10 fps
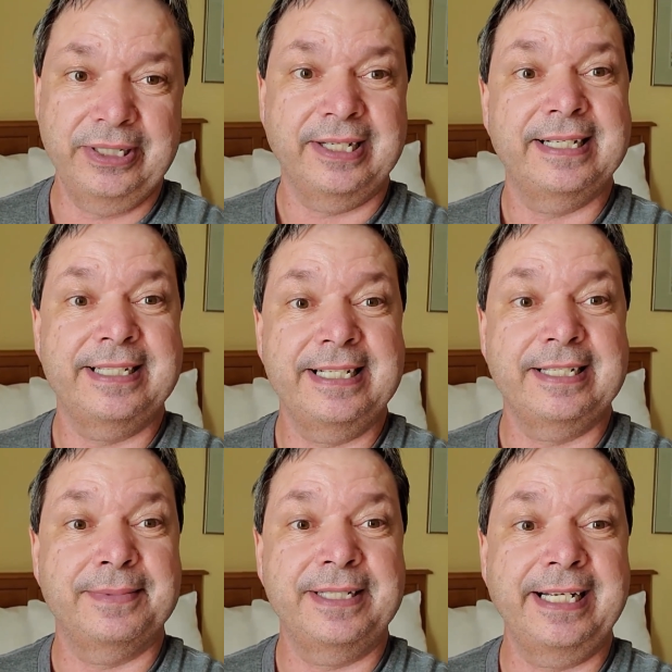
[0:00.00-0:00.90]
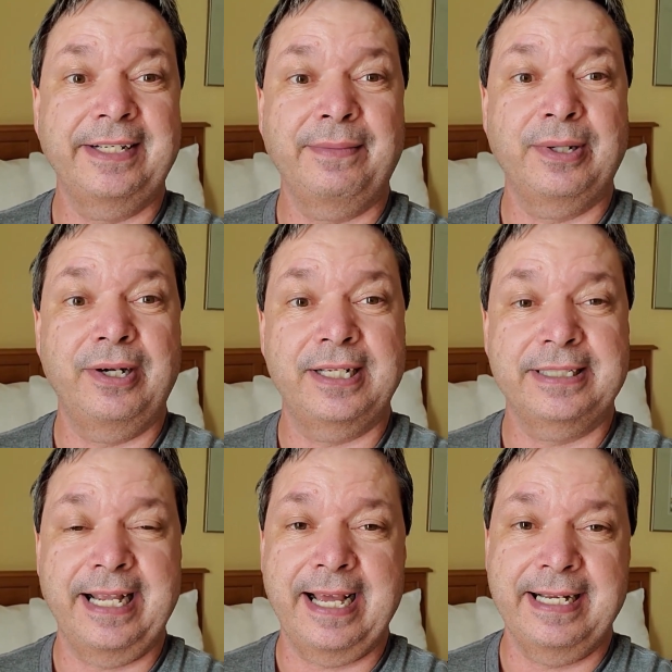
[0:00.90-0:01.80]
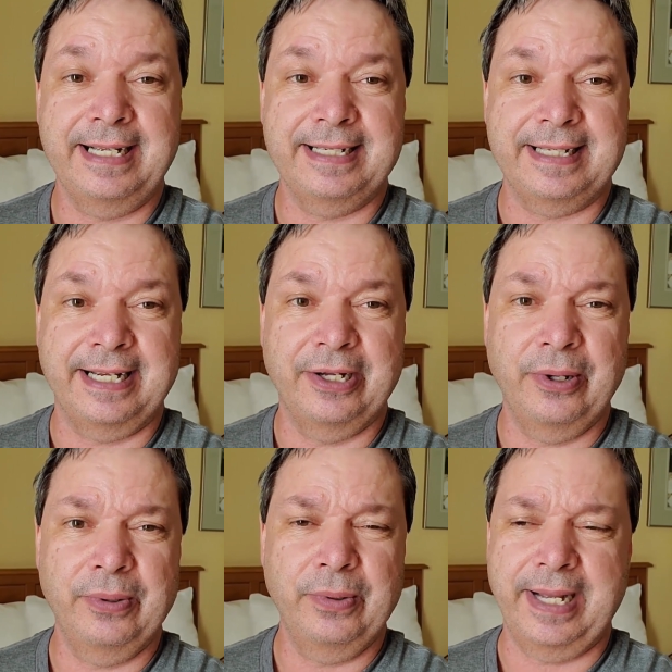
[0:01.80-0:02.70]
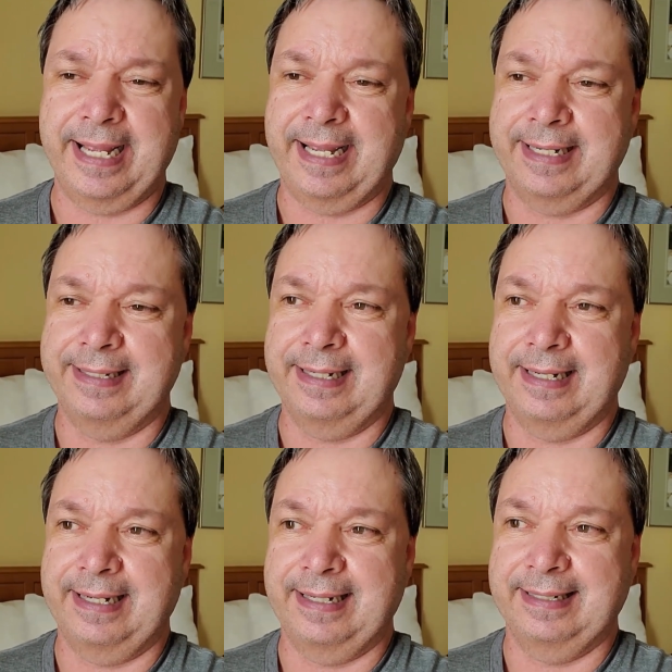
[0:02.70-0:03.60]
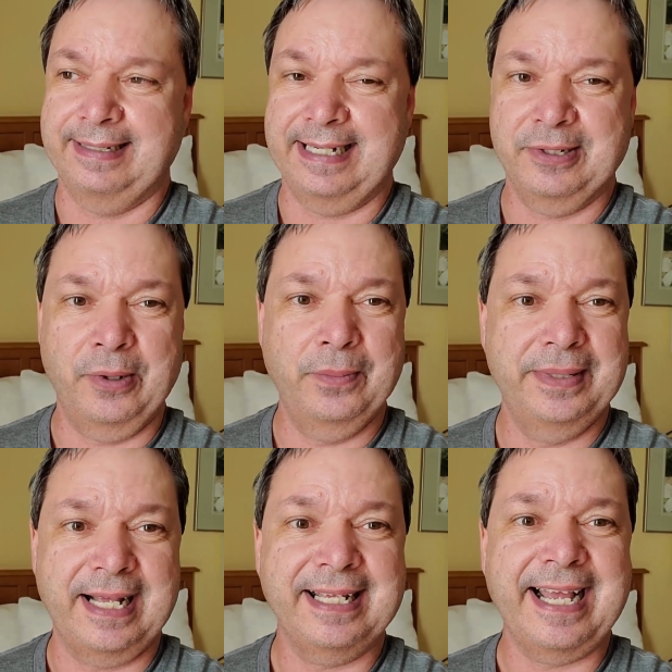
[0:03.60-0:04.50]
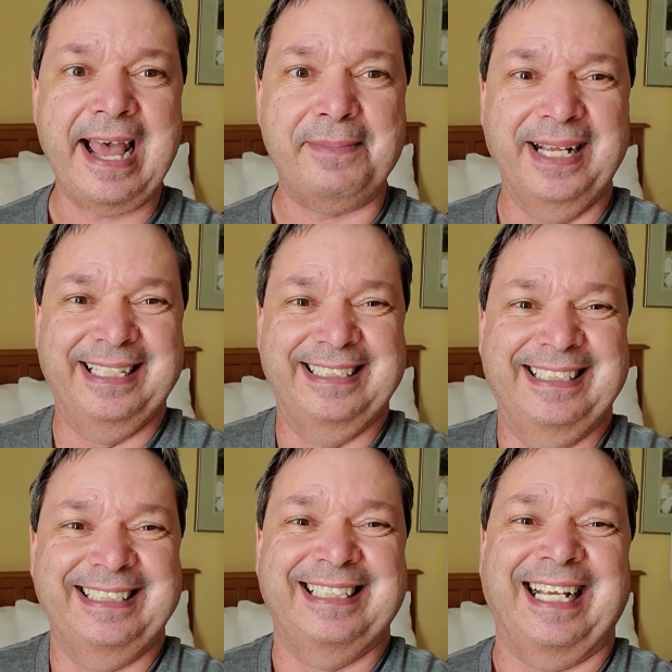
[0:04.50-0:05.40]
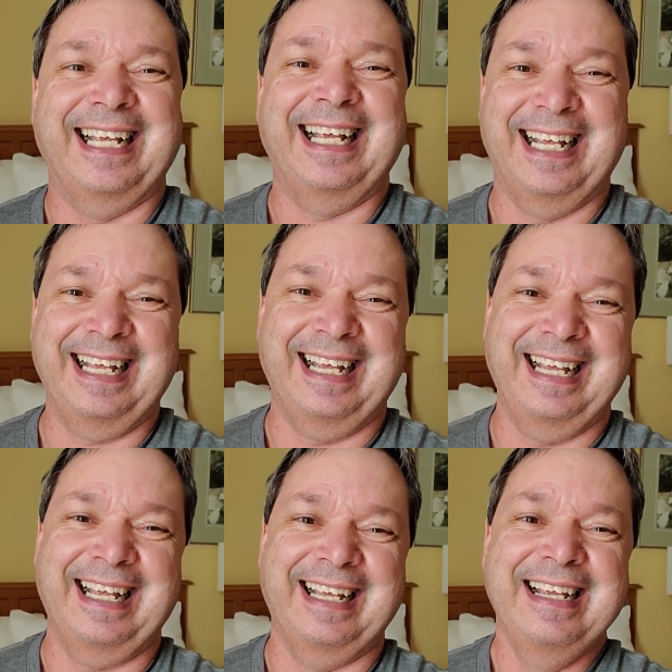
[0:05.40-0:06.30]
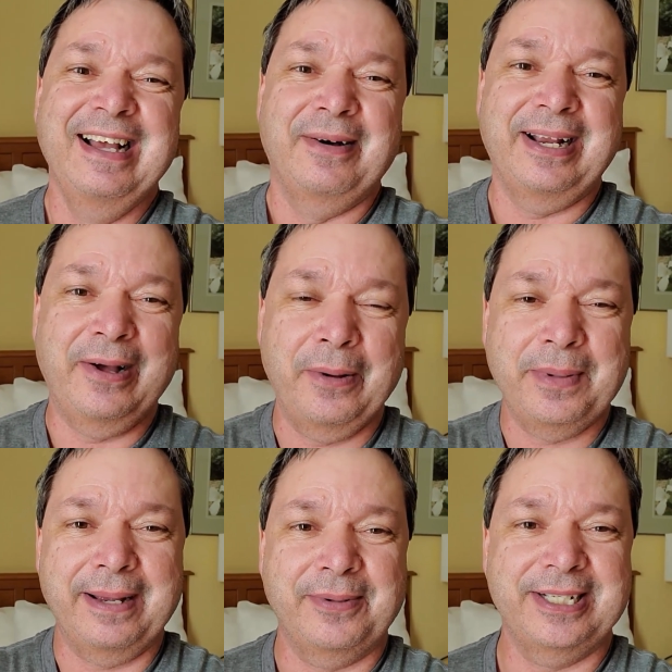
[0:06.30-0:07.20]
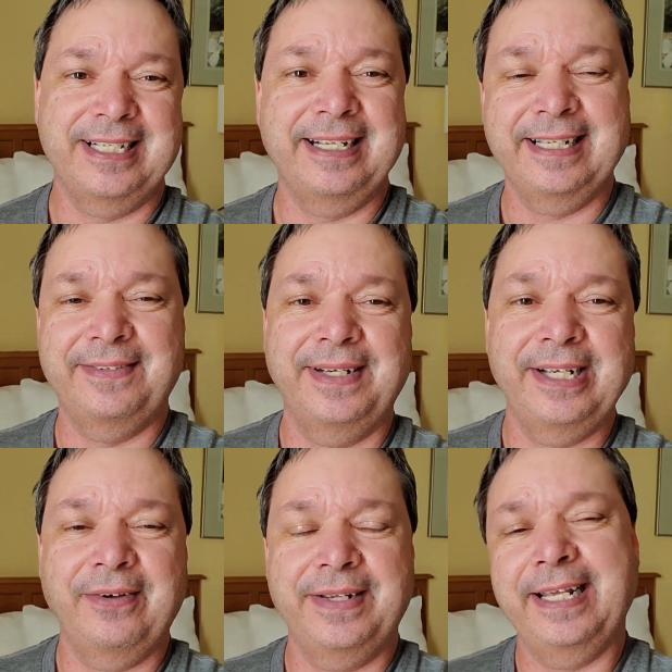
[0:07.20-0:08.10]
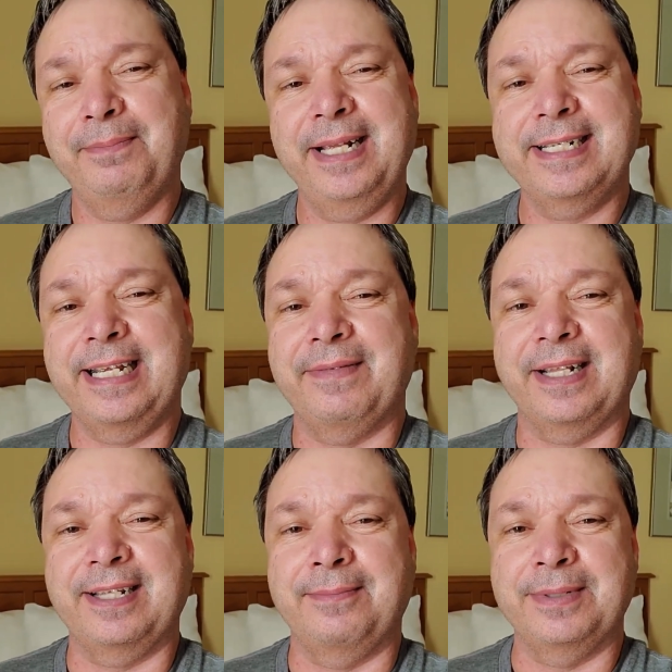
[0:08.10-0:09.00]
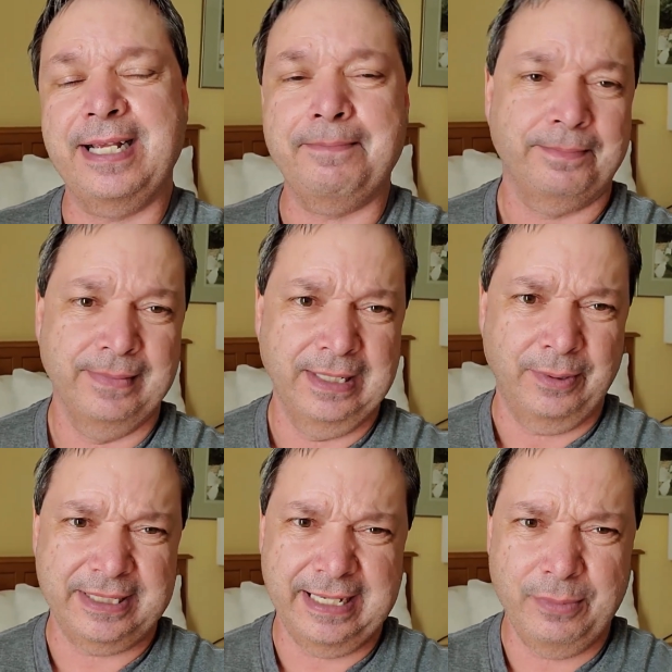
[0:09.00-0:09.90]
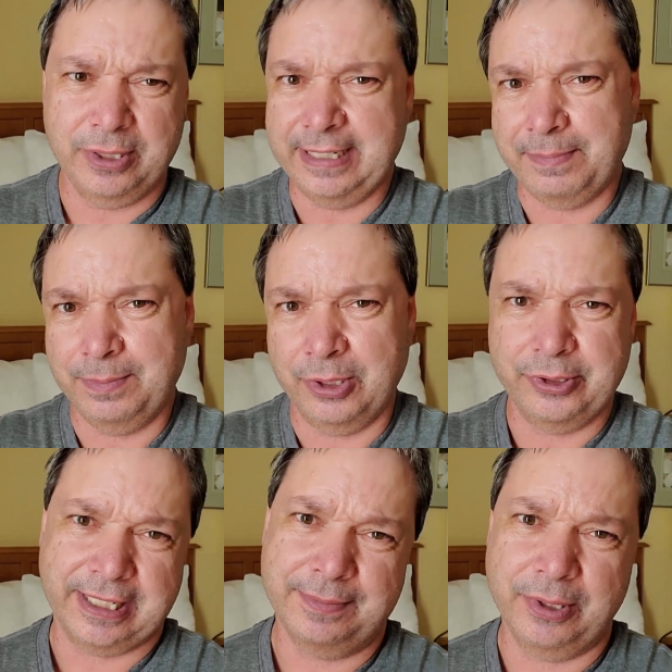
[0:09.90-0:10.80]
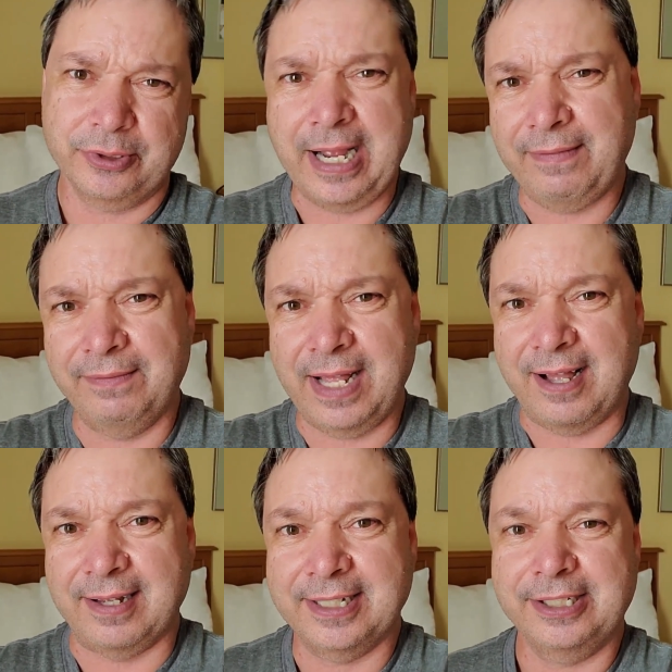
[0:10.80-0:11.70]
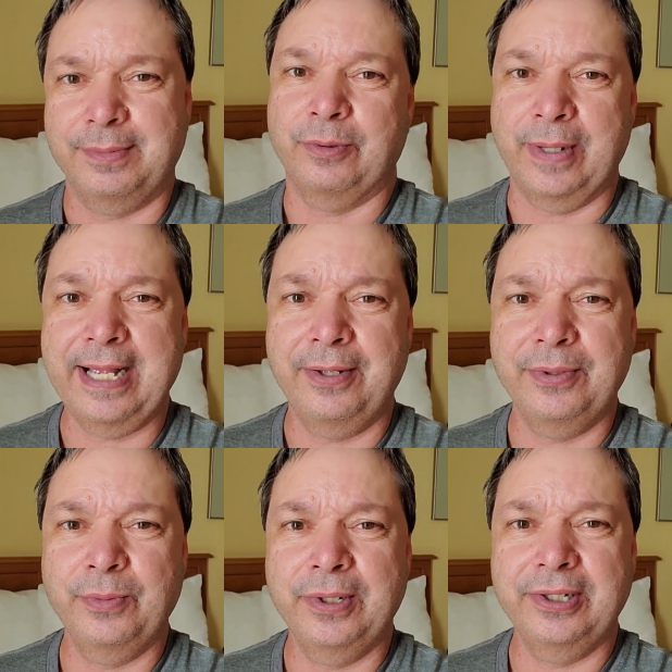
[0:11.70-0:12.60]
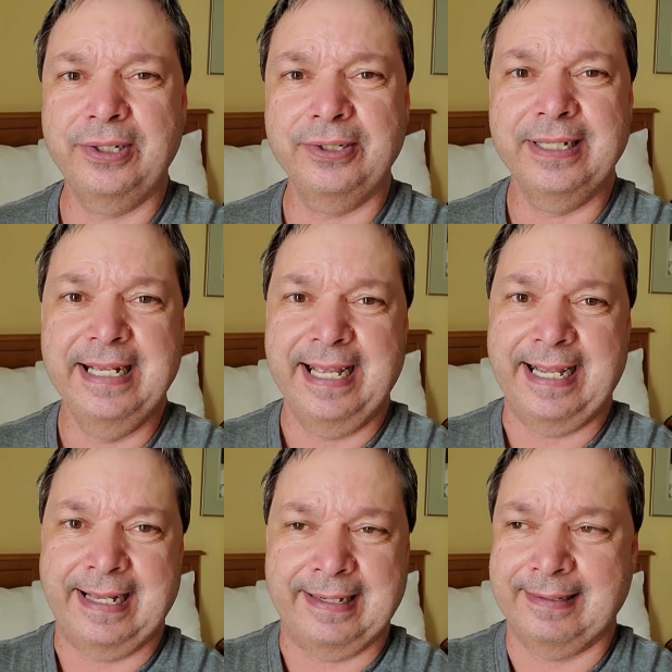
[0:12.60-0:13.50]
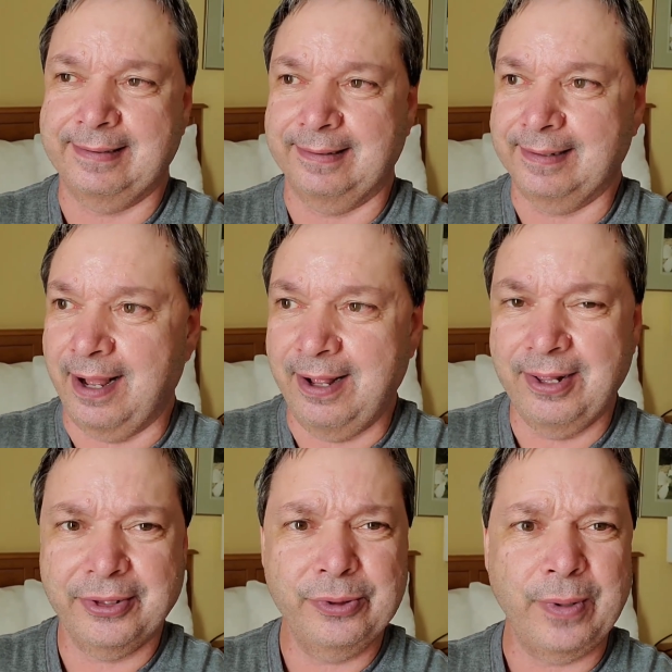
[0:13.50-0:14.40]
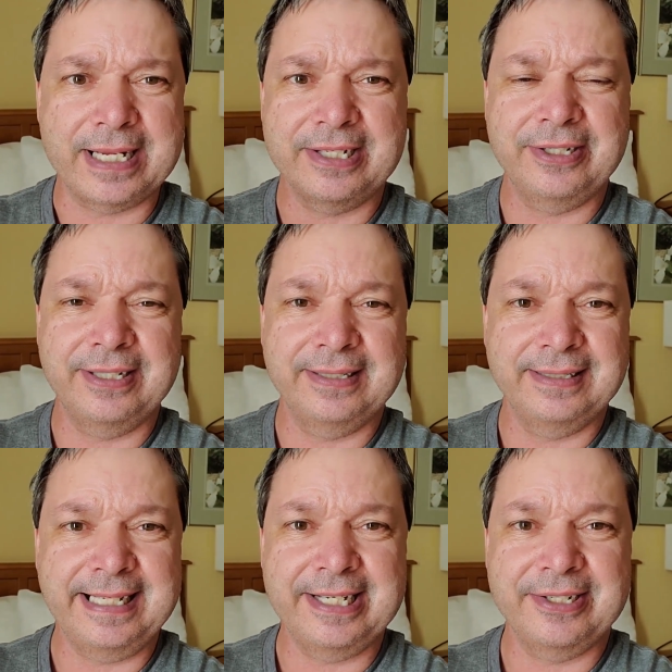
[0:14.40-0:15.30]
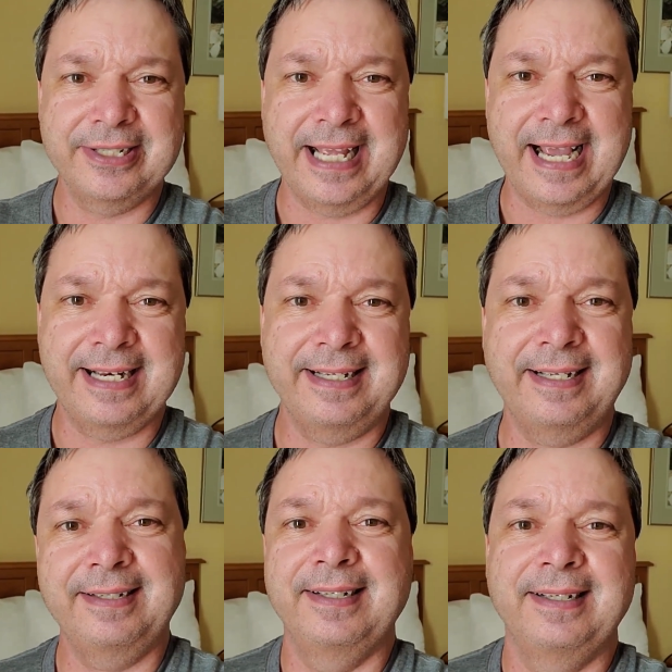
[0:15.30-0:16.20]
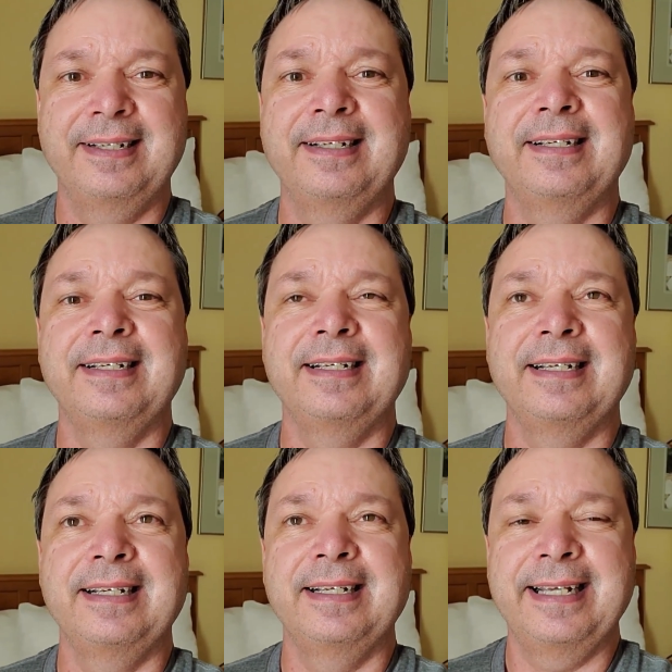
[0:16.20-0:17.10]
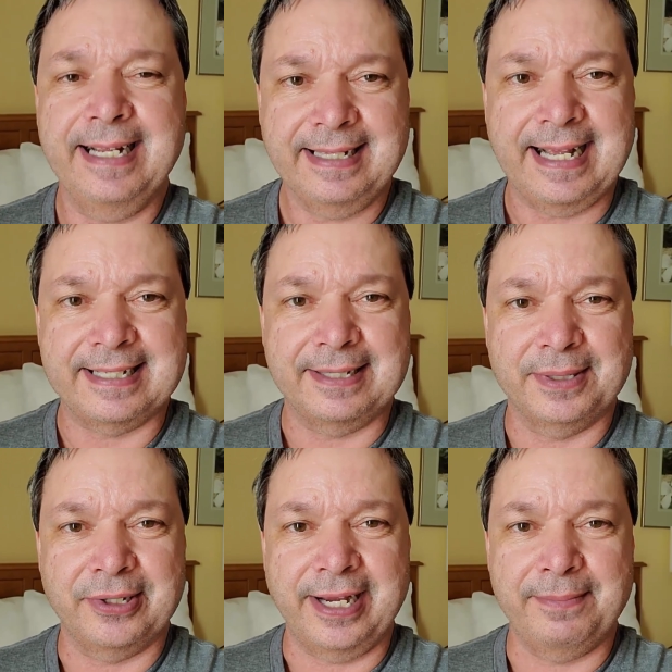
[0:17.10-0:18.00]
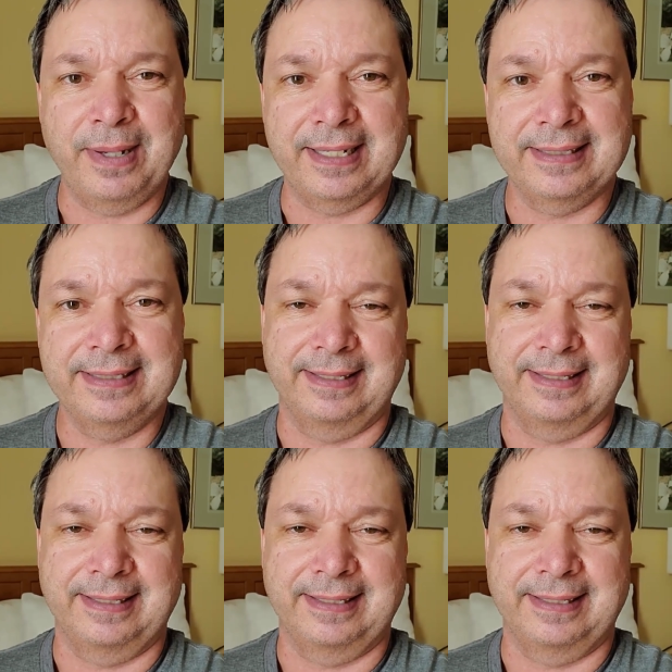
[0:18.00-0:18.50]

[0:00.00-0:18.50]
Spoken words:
You're going to see some sights from across Canada as I go. And let's hope nothing happens. Well, I hope you appreciate this video. If you did, please give it a thumbs up. We'll see more tips, more tricks, more travel vlogs from around the world and all through Western and Eastern Canada. Hit that subscribe button.